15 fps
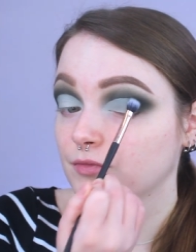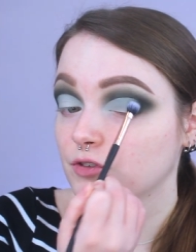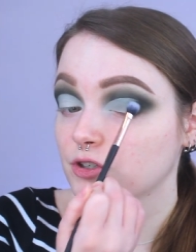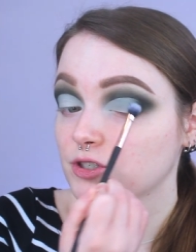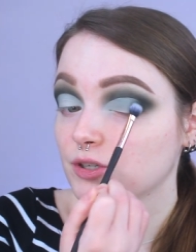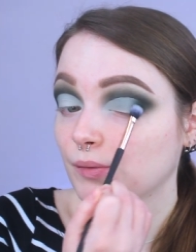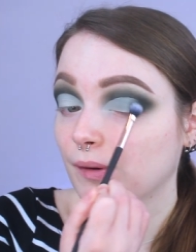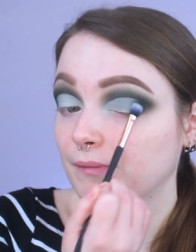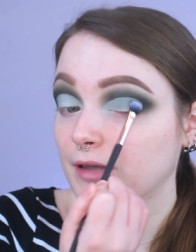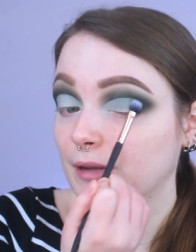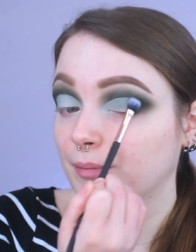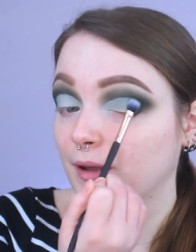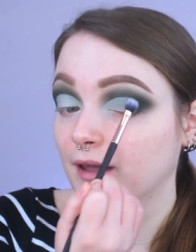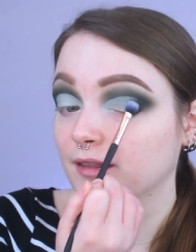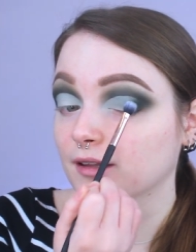just so when we
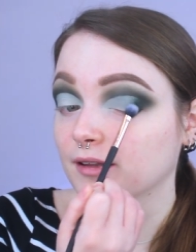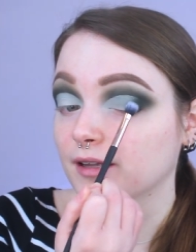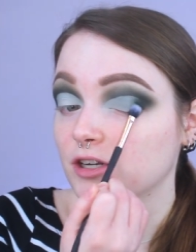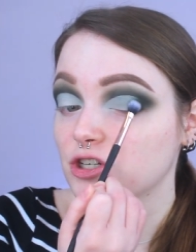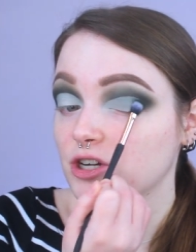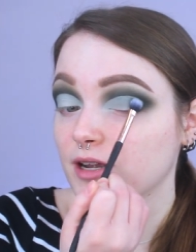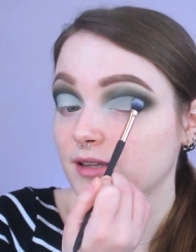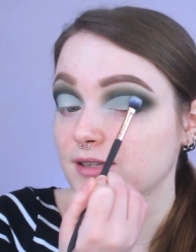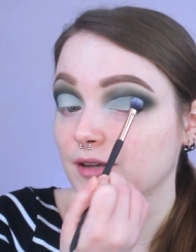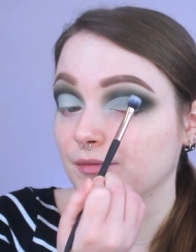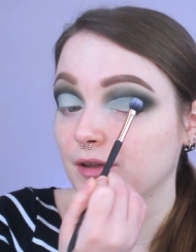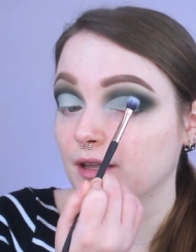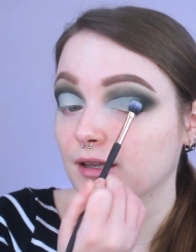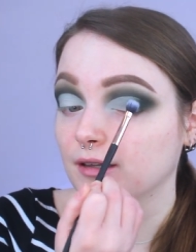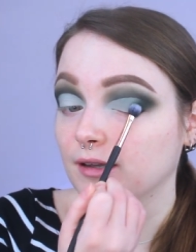apply the lid shades, then
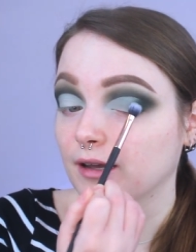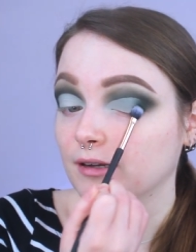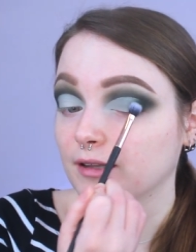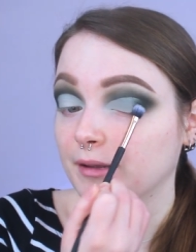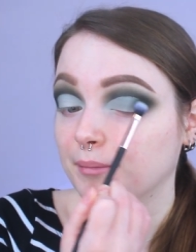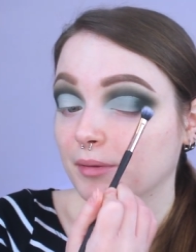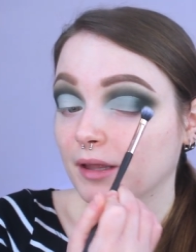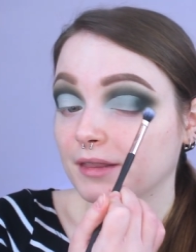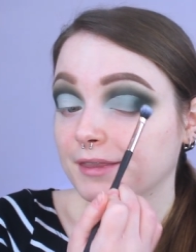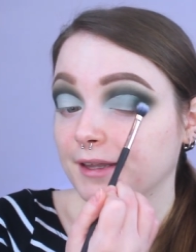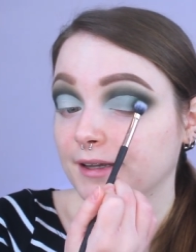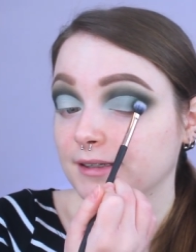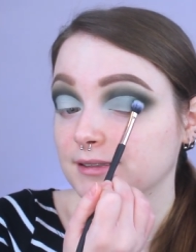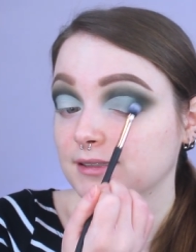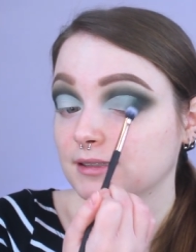we can kind of like blend
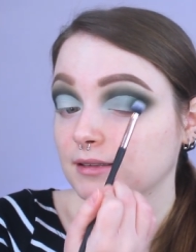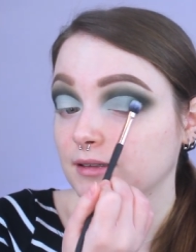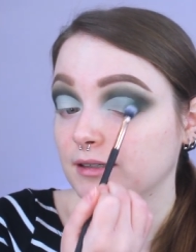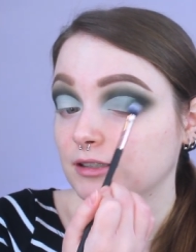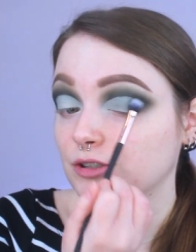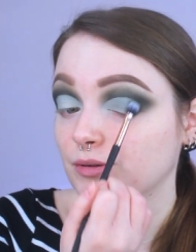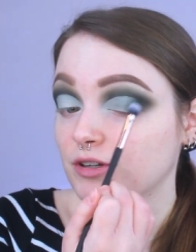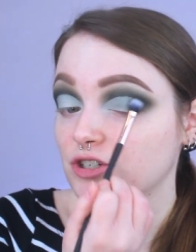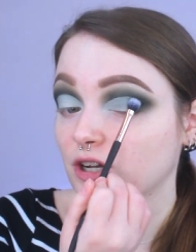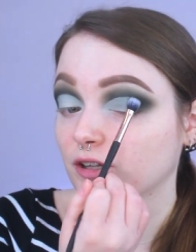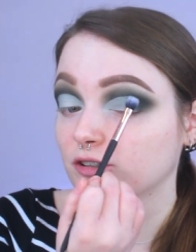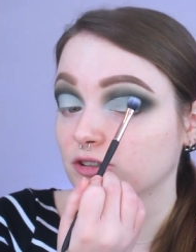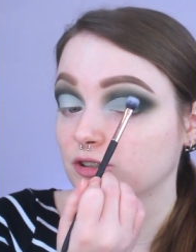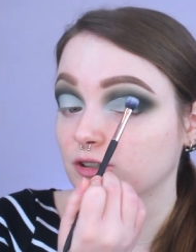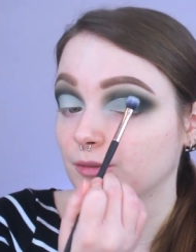things into each
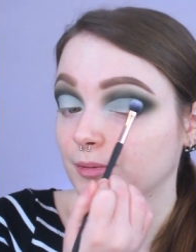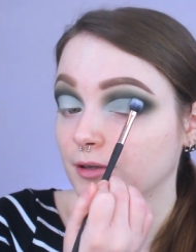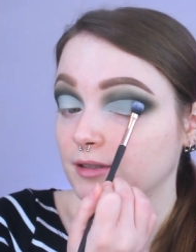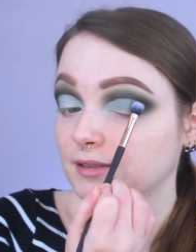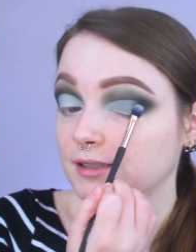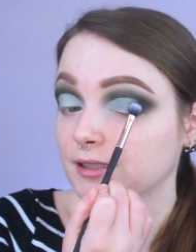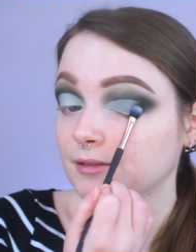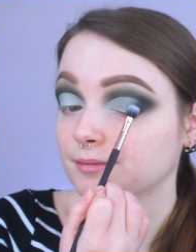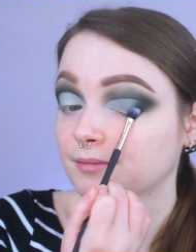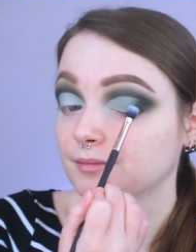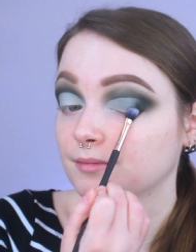other super easy.